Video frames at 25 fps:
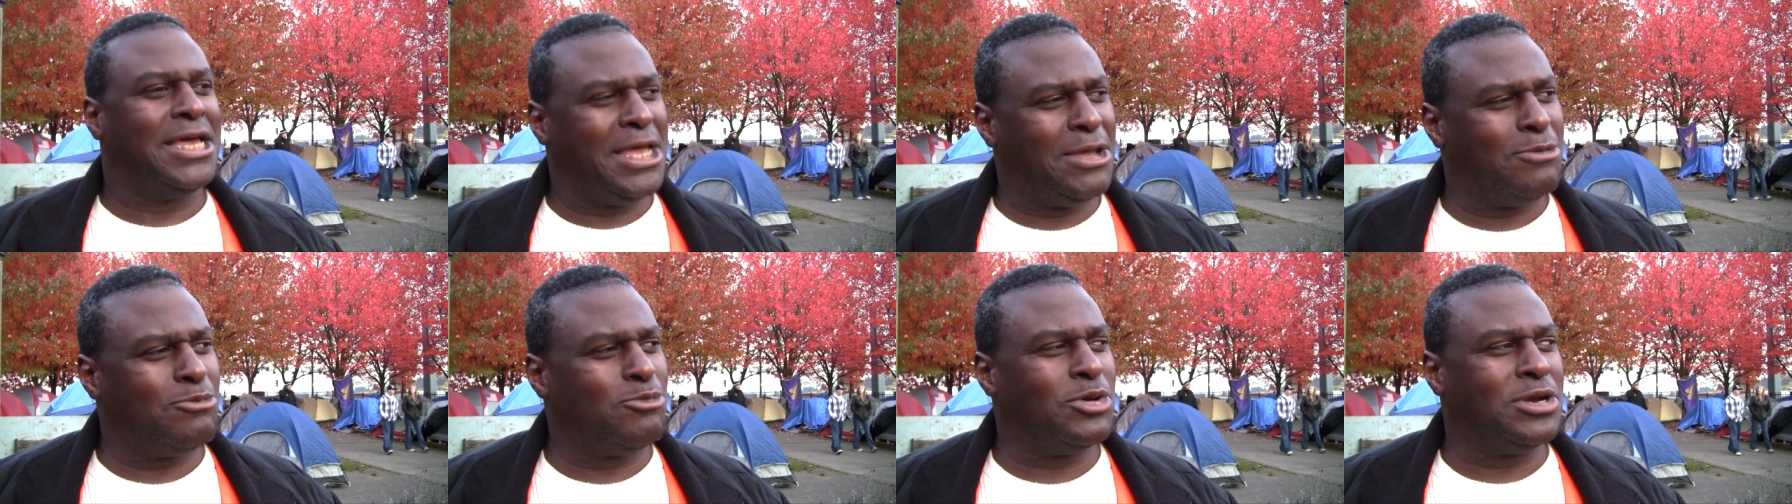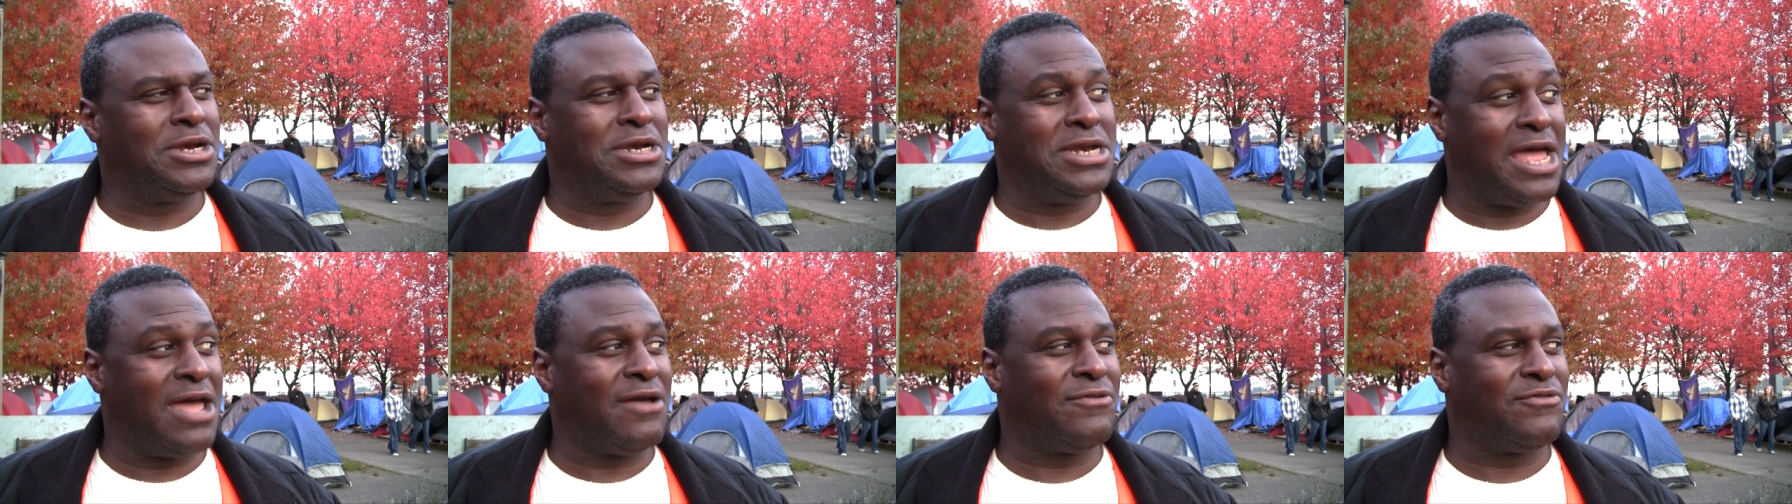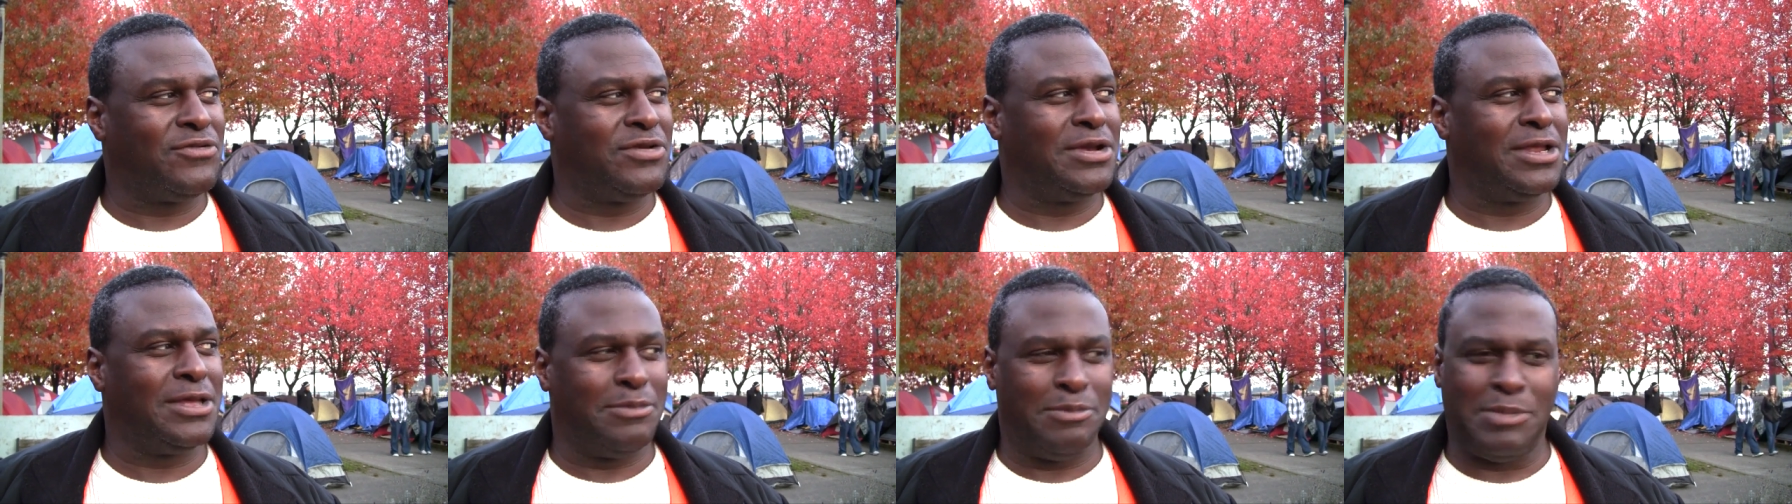it would
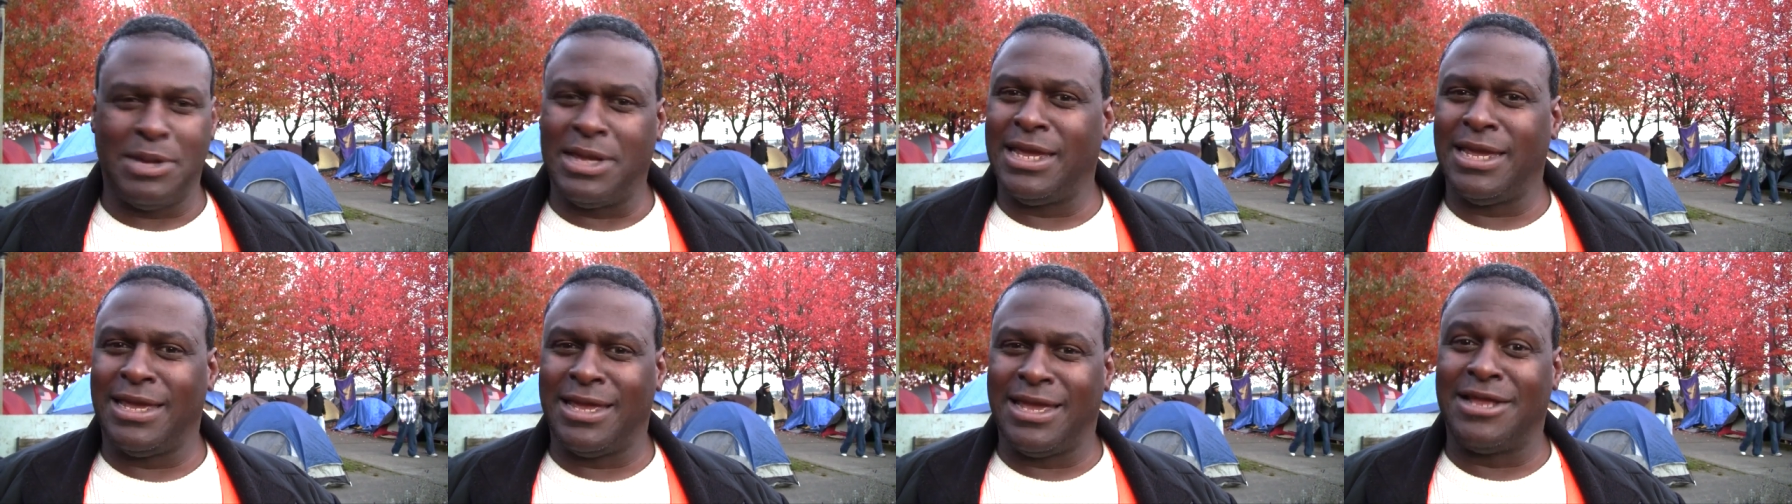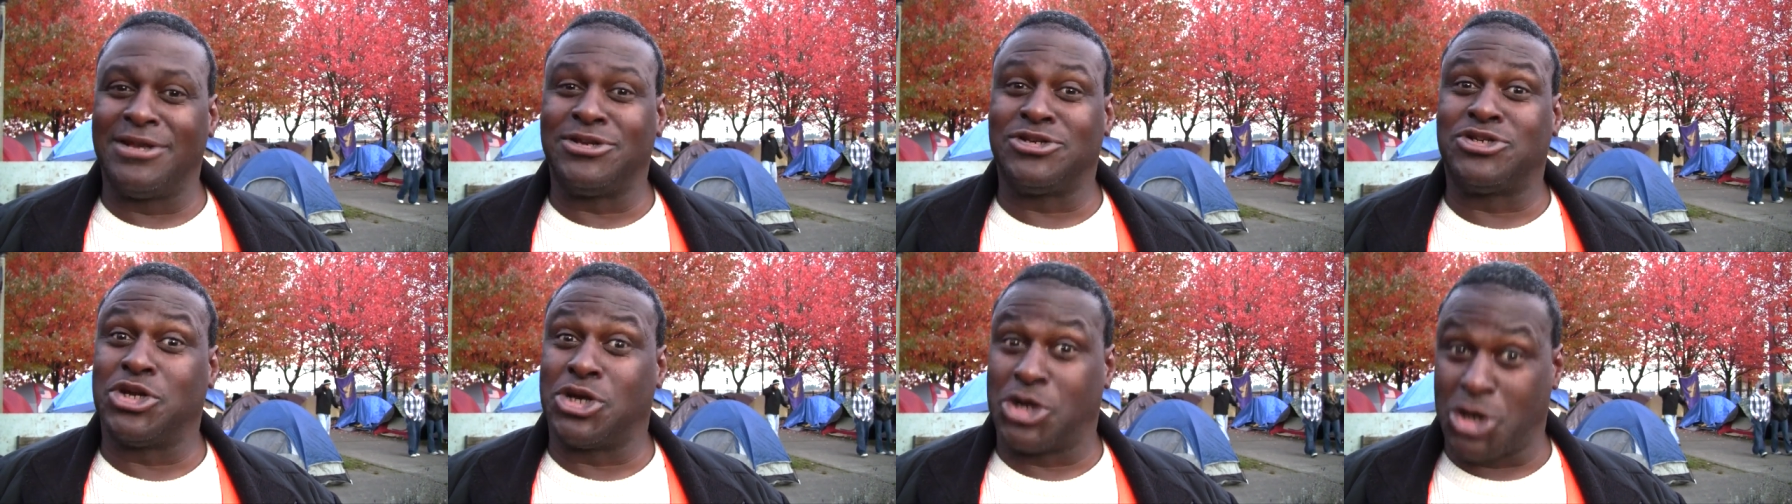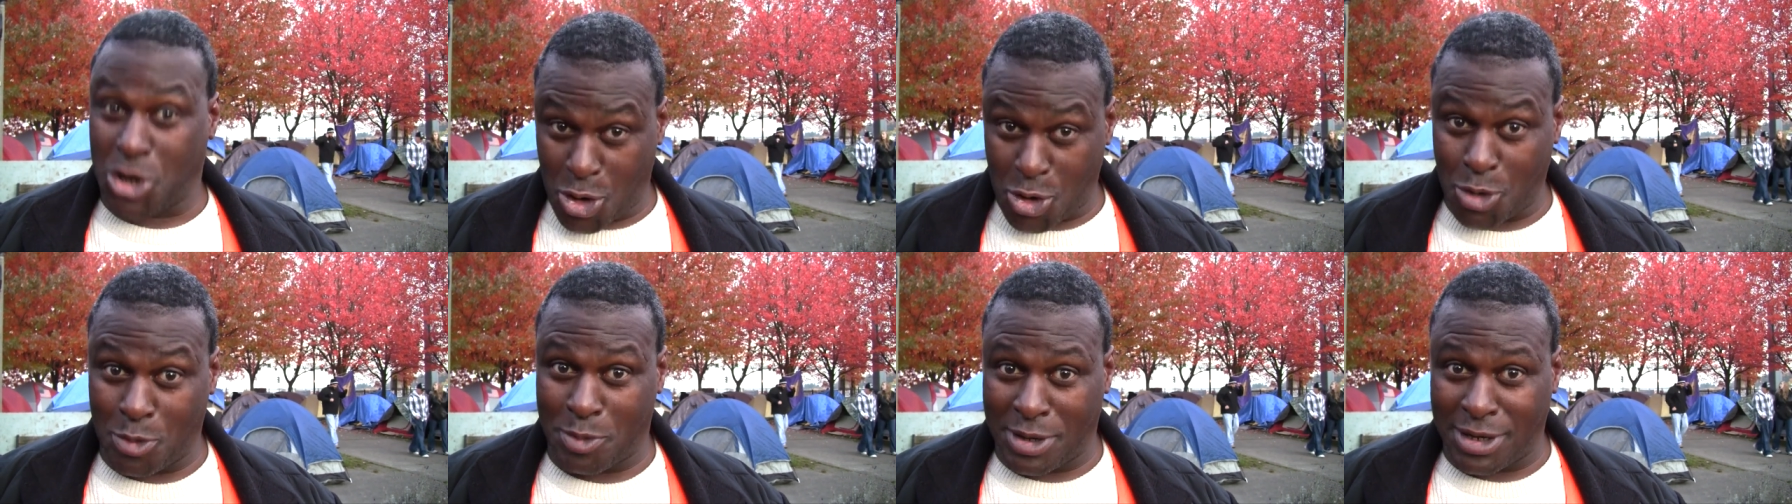definitely be in
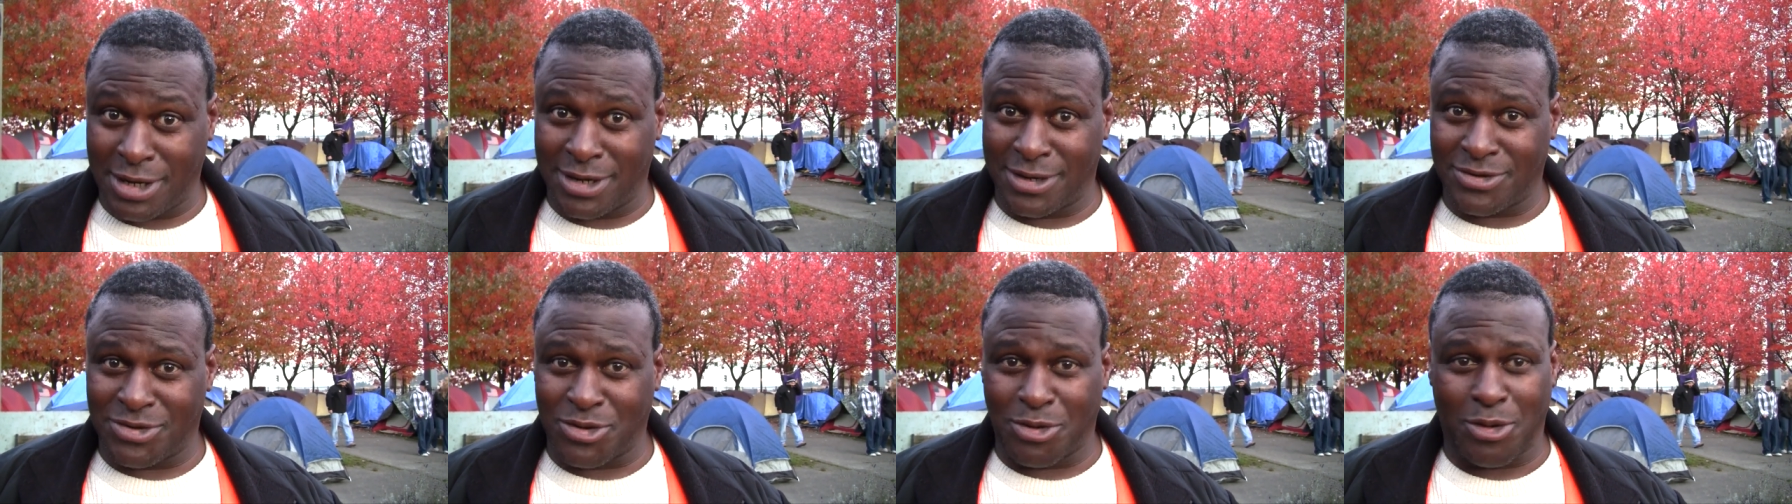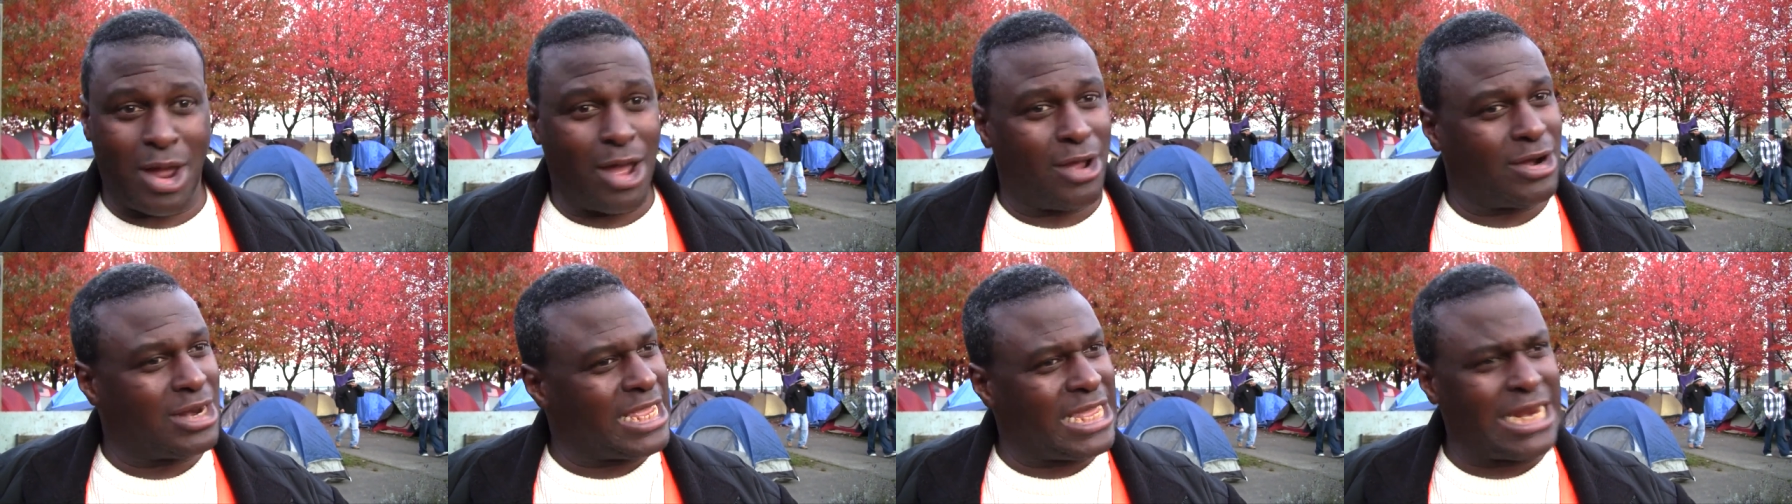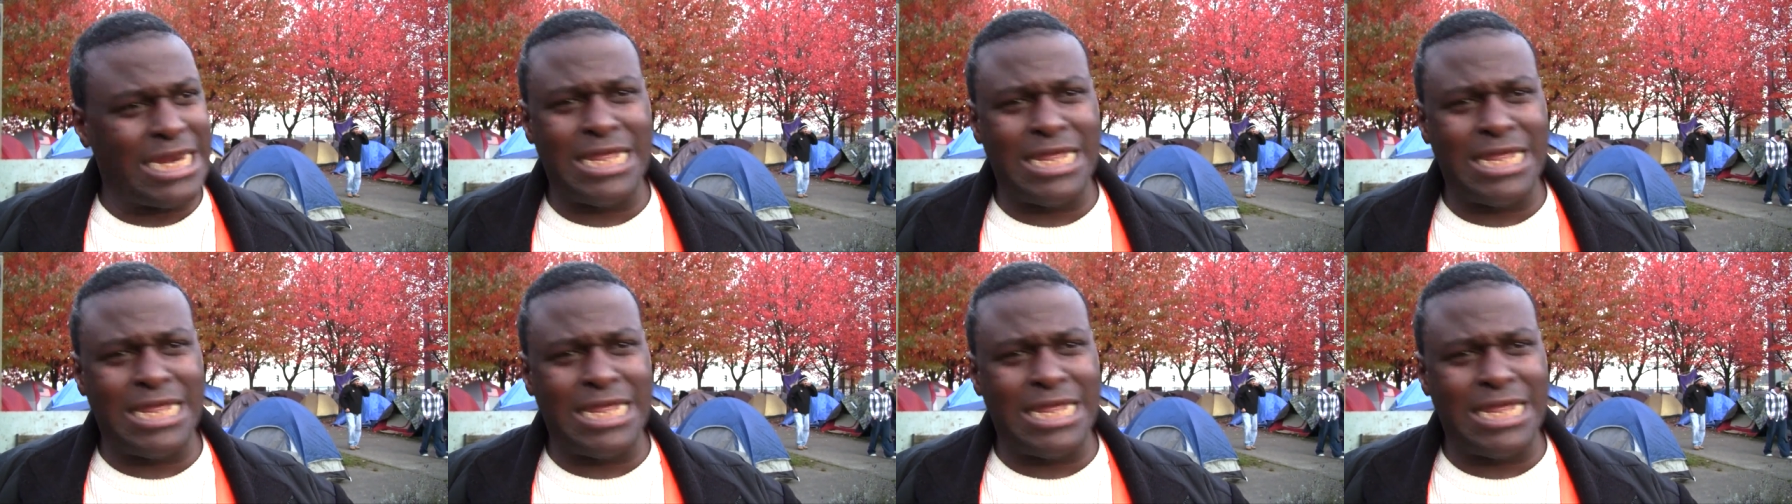Tacoma throughout